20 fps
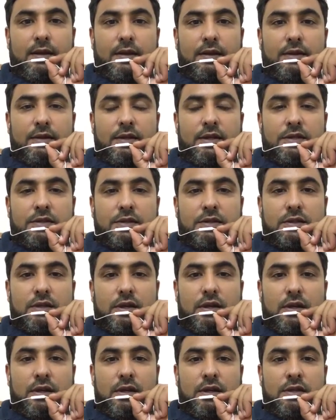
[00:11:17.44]
just
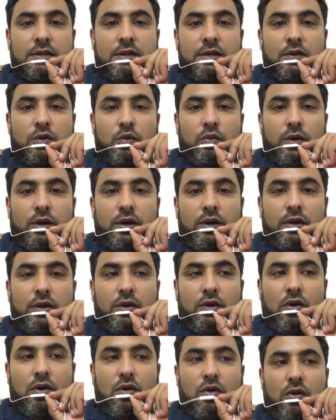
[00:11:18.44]
listening to one
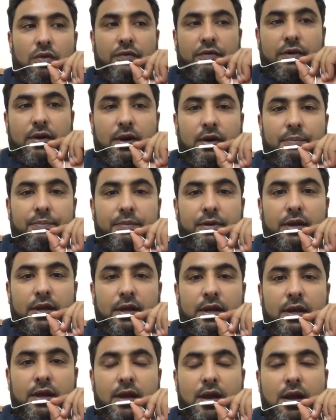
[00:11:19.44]
talk of a company.